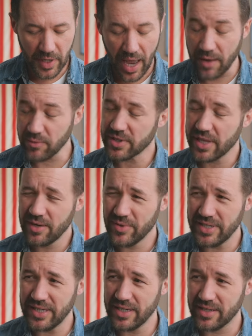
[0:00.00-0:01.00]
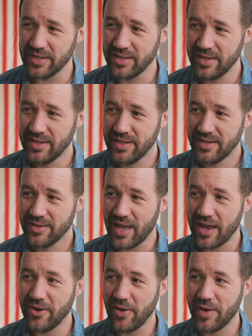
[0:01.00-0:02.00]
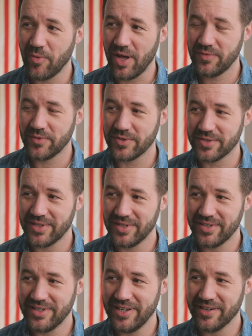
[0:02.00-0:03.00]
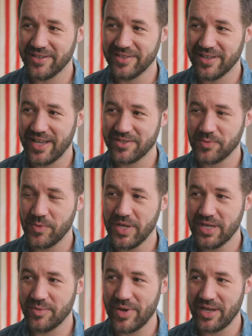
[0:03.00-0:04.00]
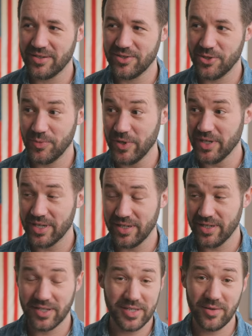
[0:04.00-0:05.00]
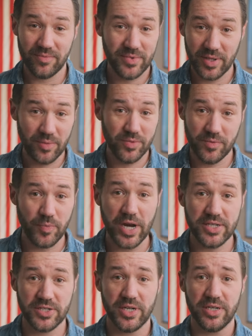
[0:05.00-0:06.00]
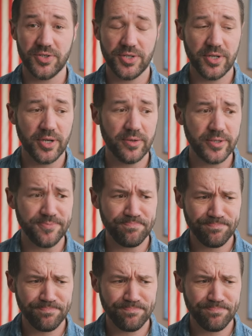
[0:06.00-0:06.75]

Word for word: I was glad we did it. I know I waffled here in the last week about should we, can, because they, the price changed, you know, and